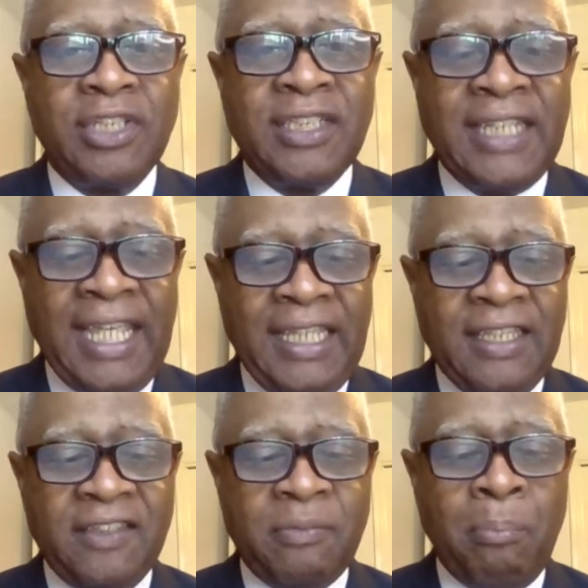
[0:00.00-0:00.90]
today
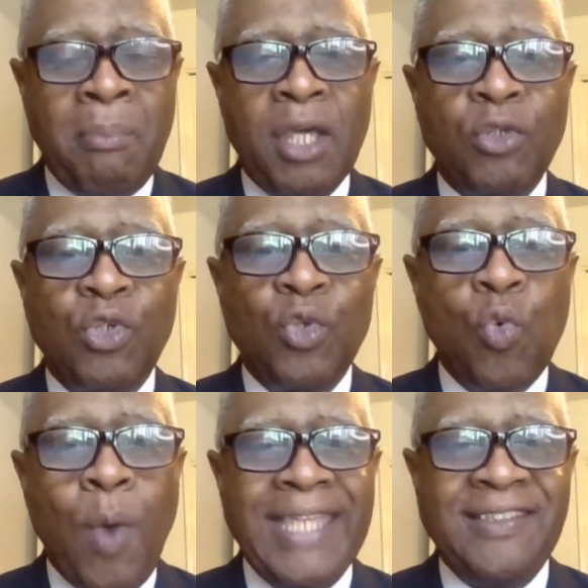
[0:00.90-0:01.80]
is
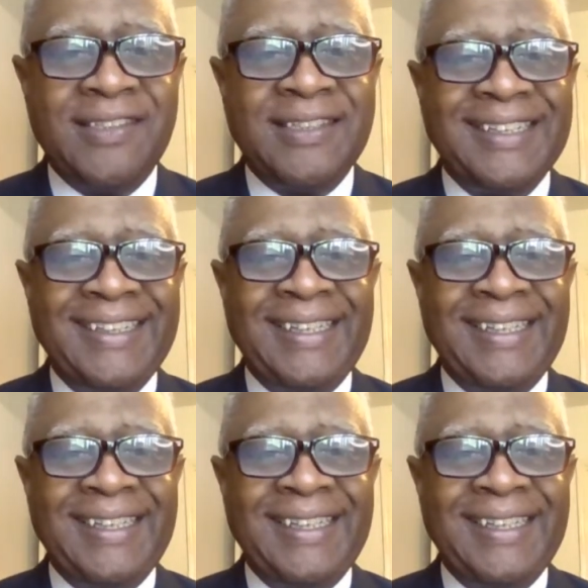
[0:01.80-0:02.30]
Medical Waste